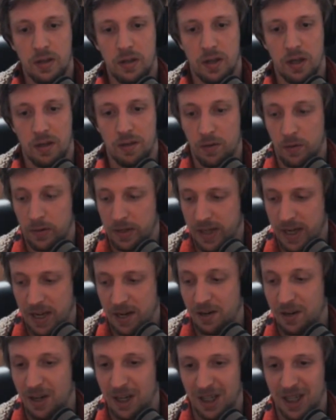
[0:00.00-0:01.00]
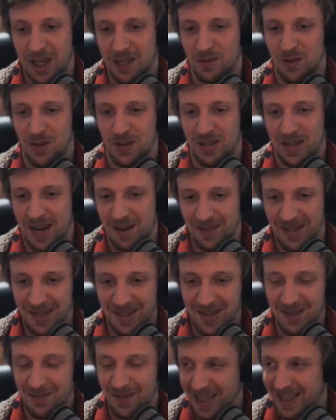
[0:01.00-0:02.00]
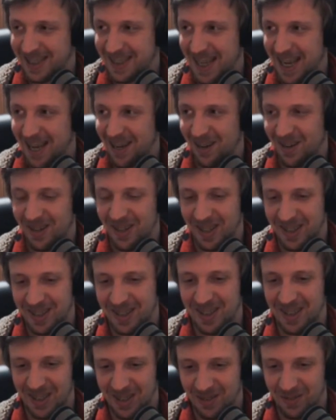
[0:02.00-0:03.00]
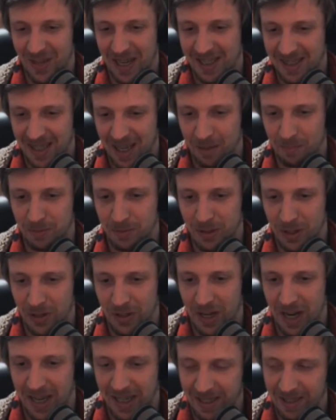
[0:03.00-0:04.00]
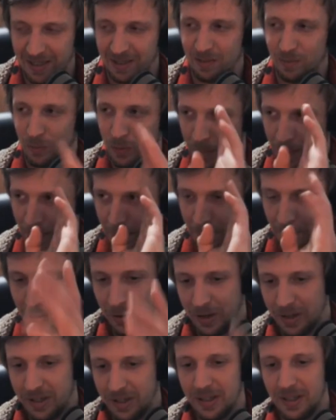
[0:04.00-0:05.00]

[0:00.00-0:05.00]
So again, I can't stress enough, this is face down. It's just face up so that I can remember it.